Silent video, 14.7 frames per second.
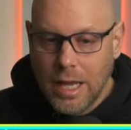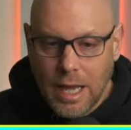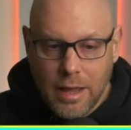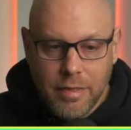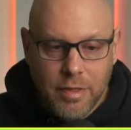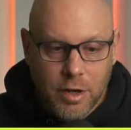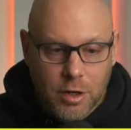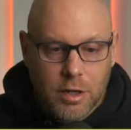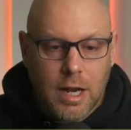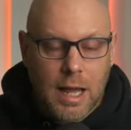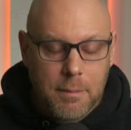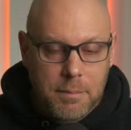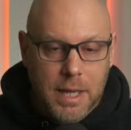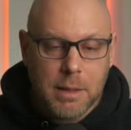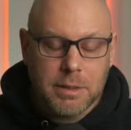they're going to
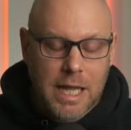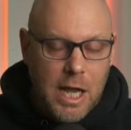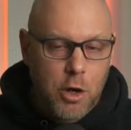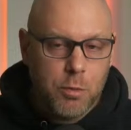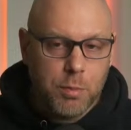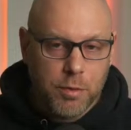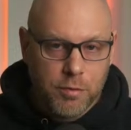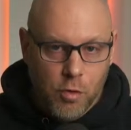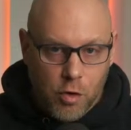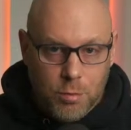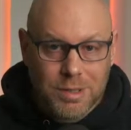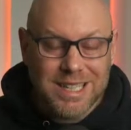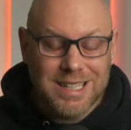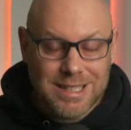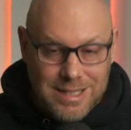be able to outperform
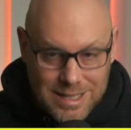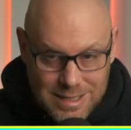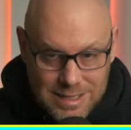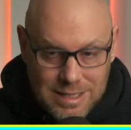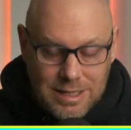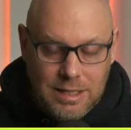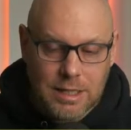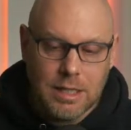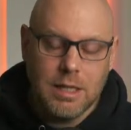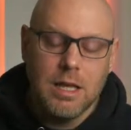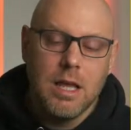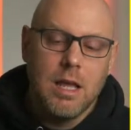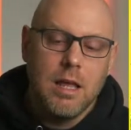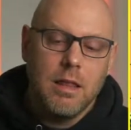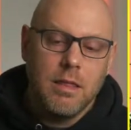consistently
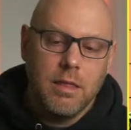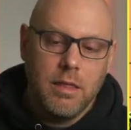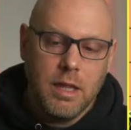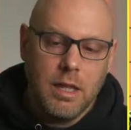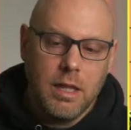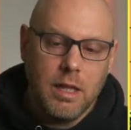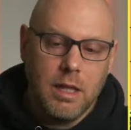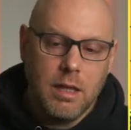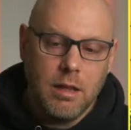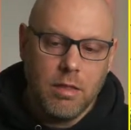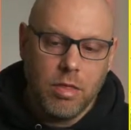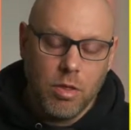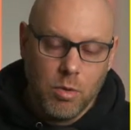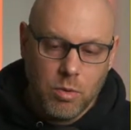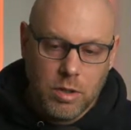the
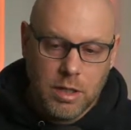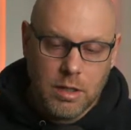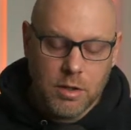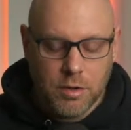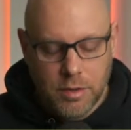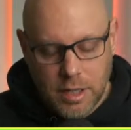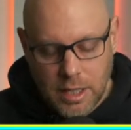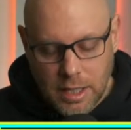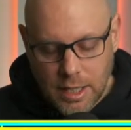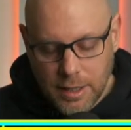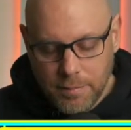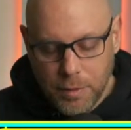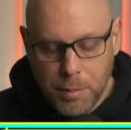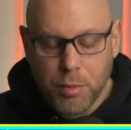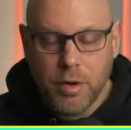Tholian or the
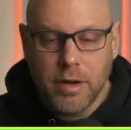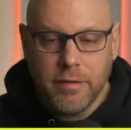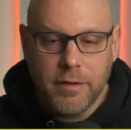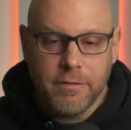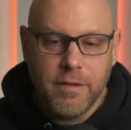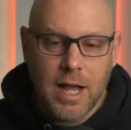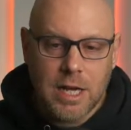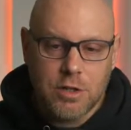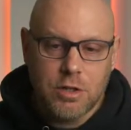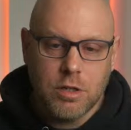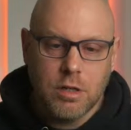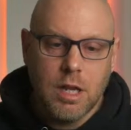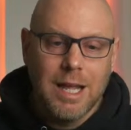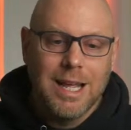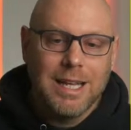Paravian
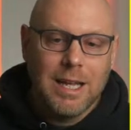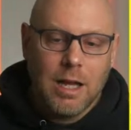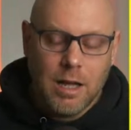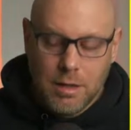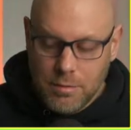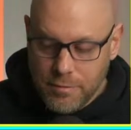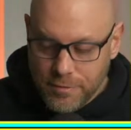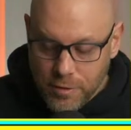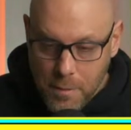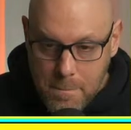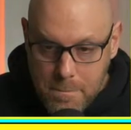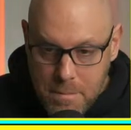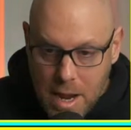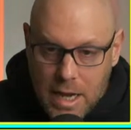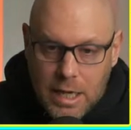faction for
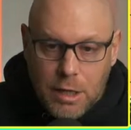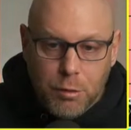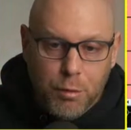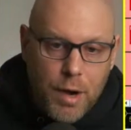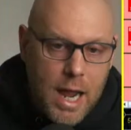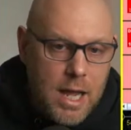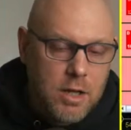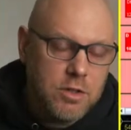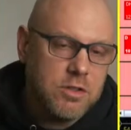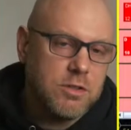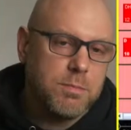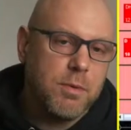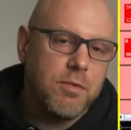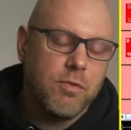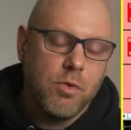many rounds
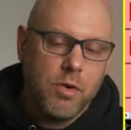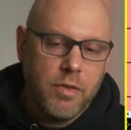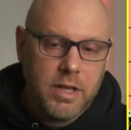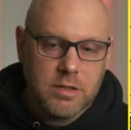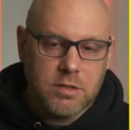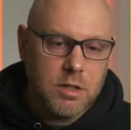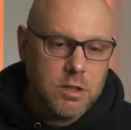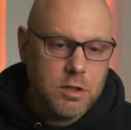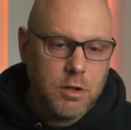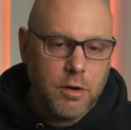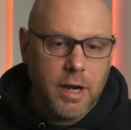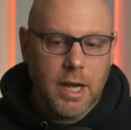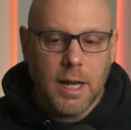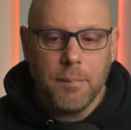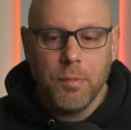before they start
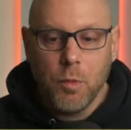degrading.